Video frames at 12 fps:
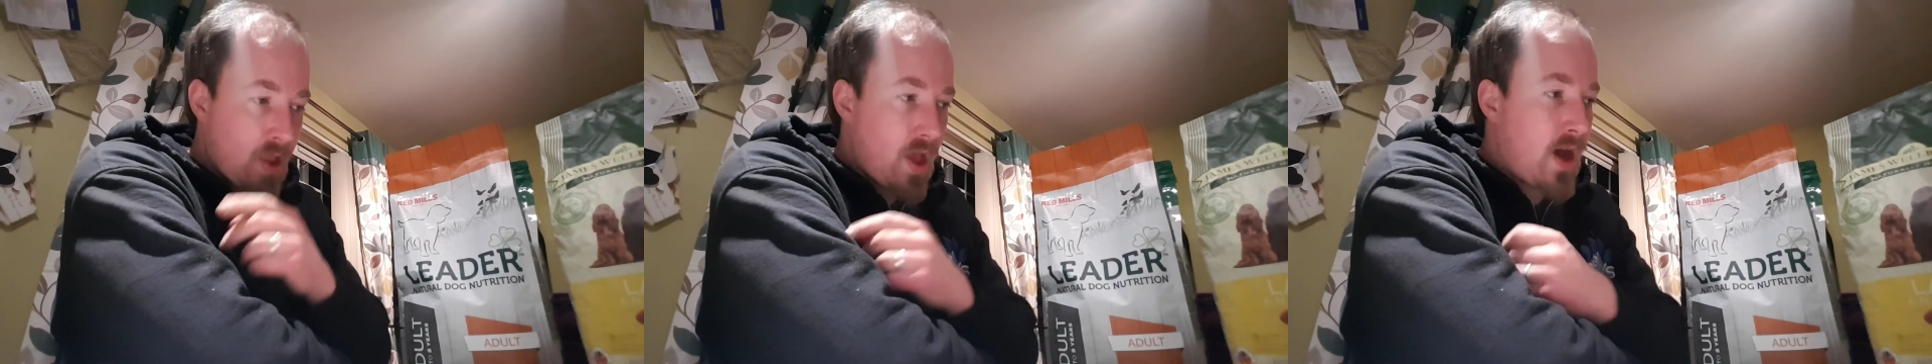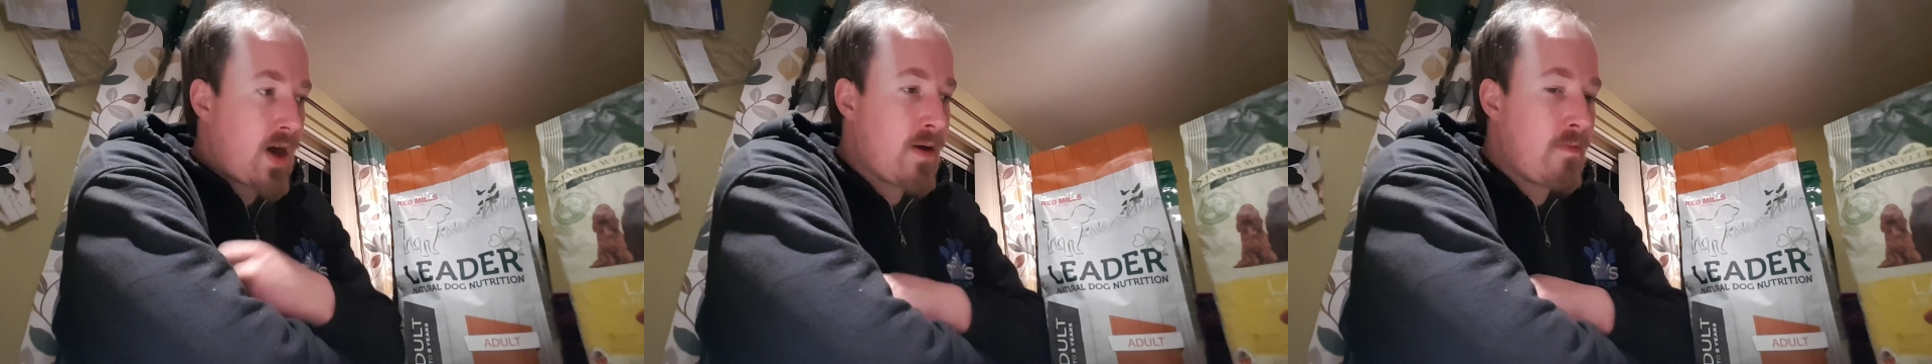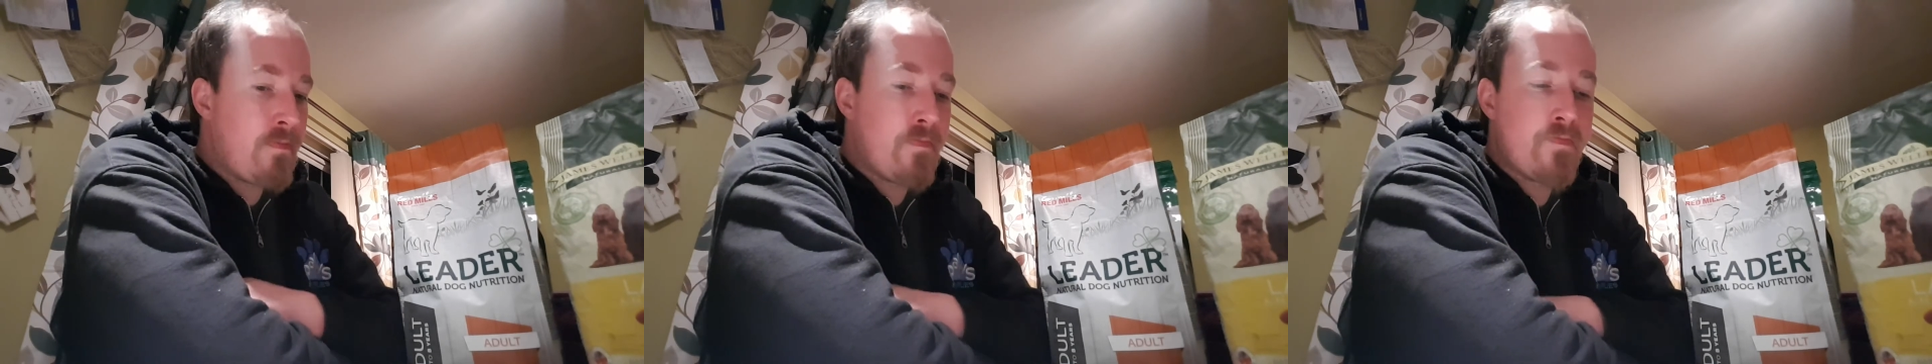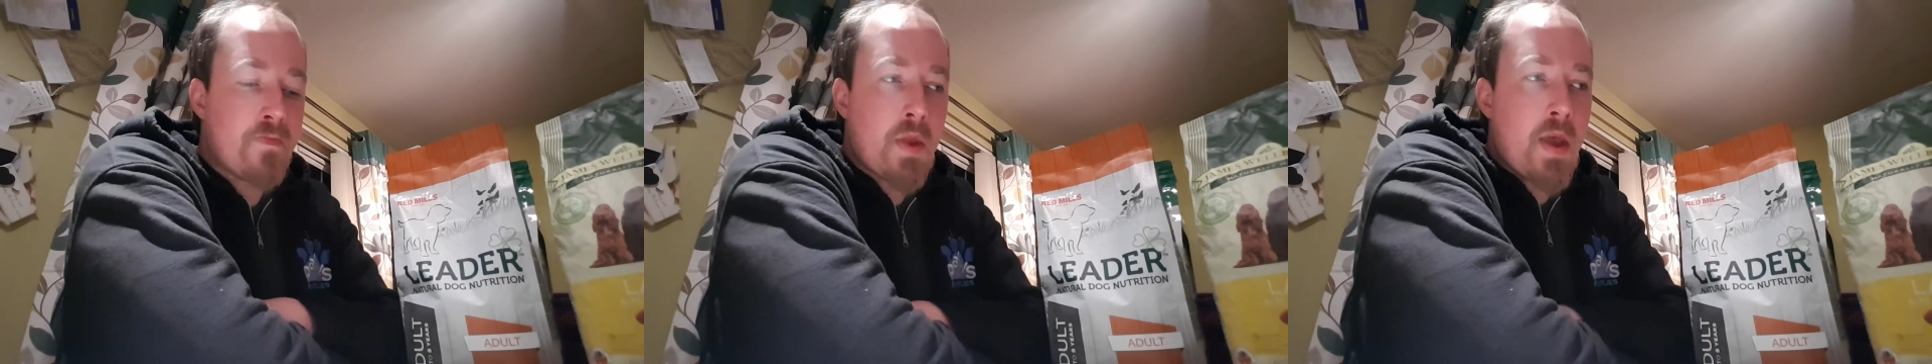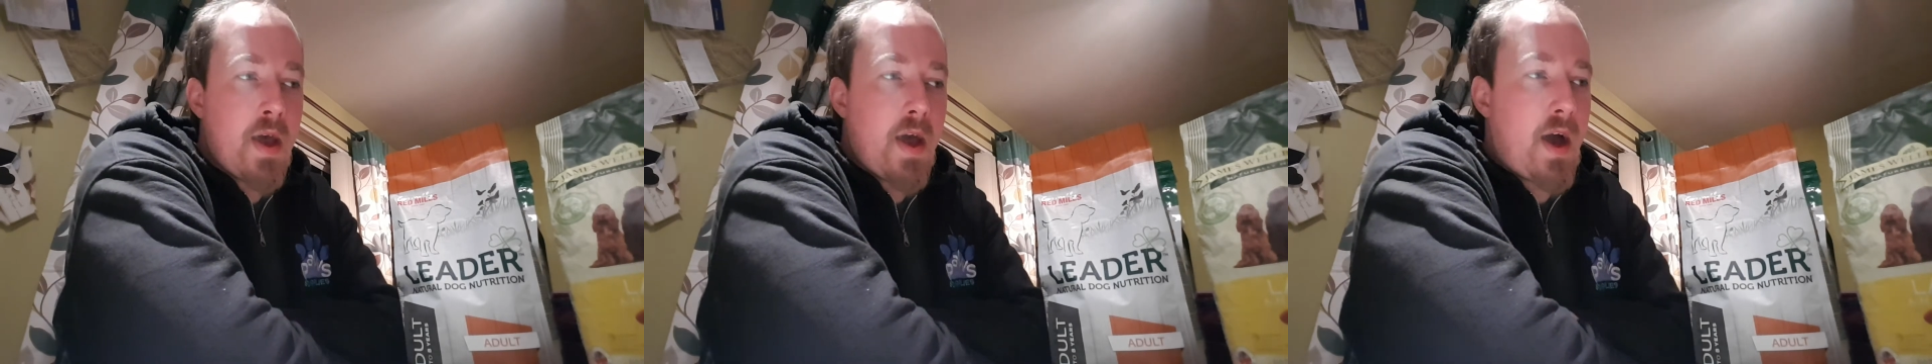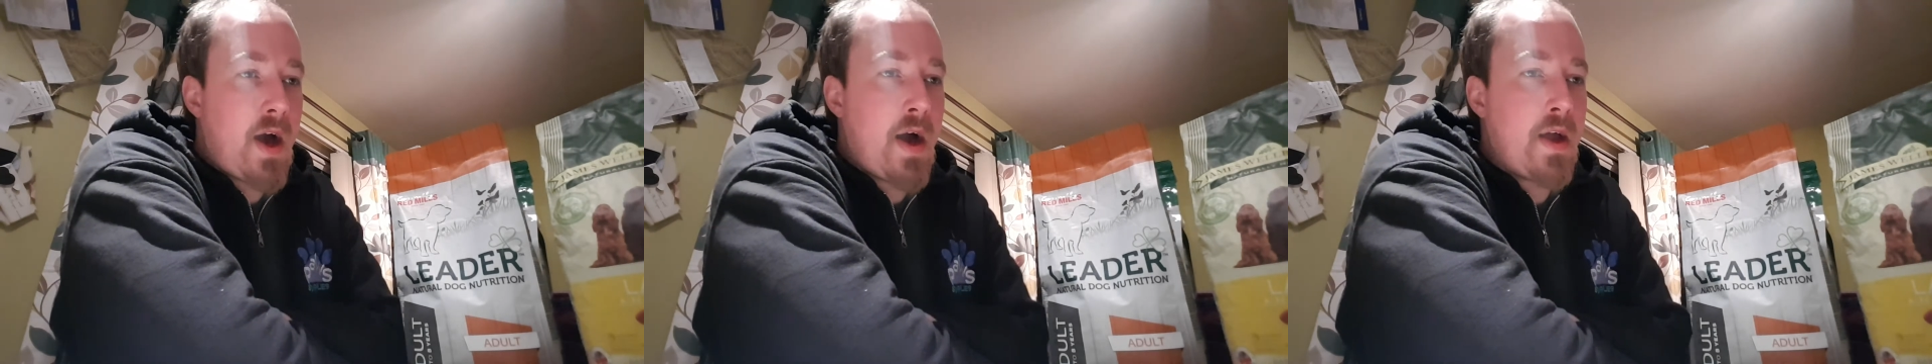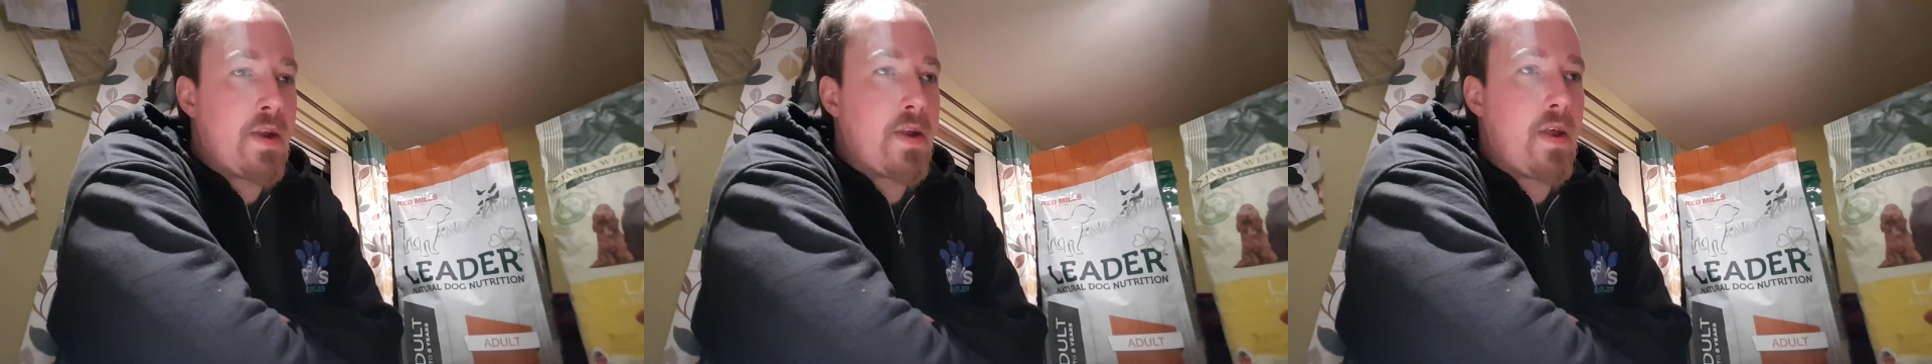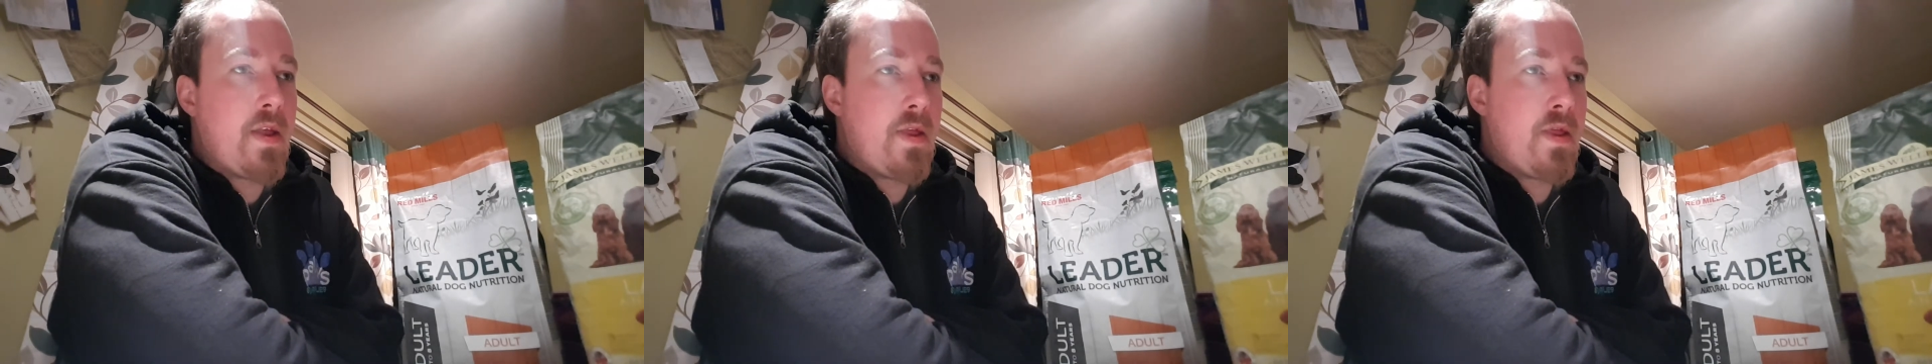And
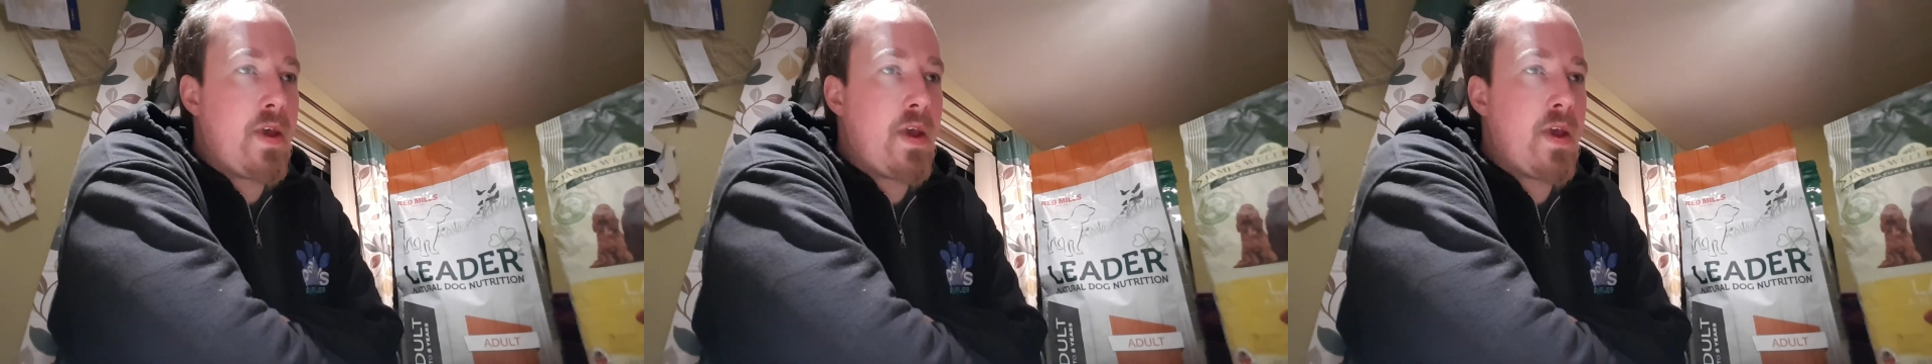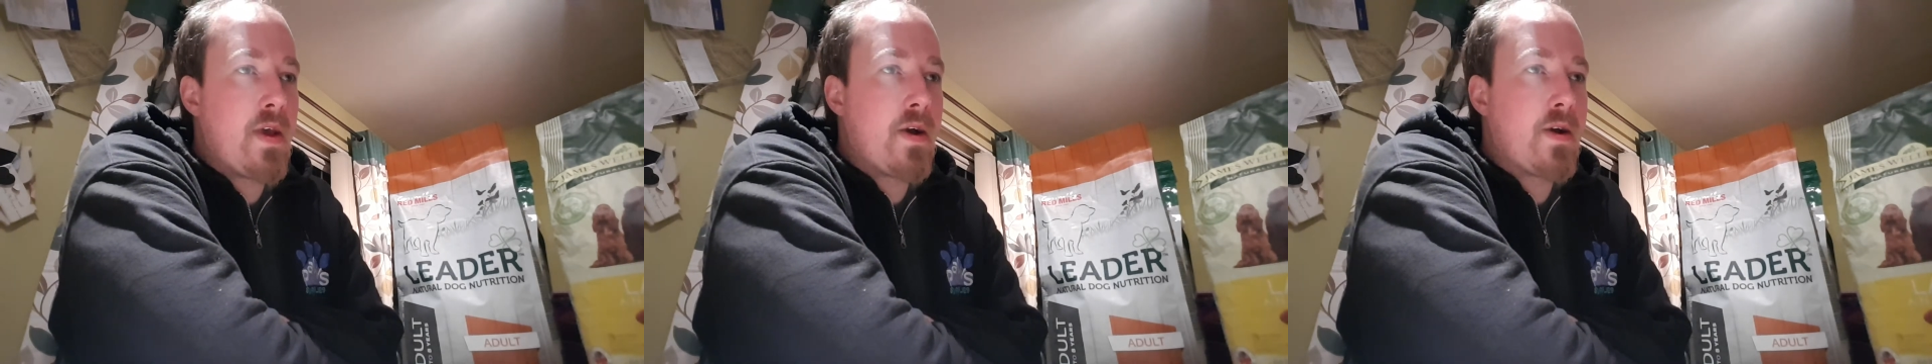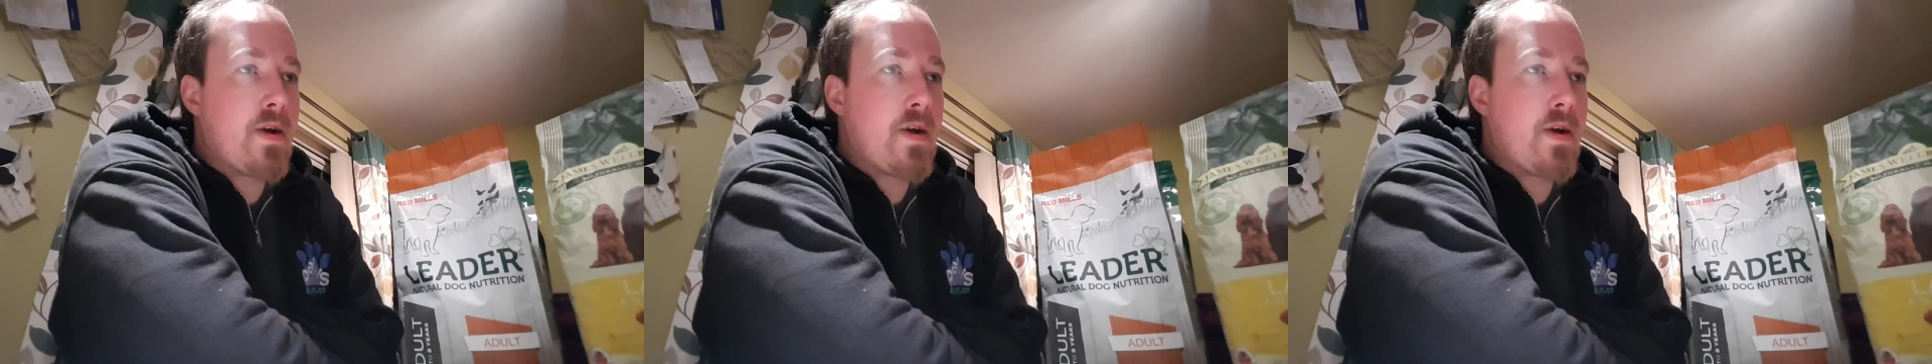the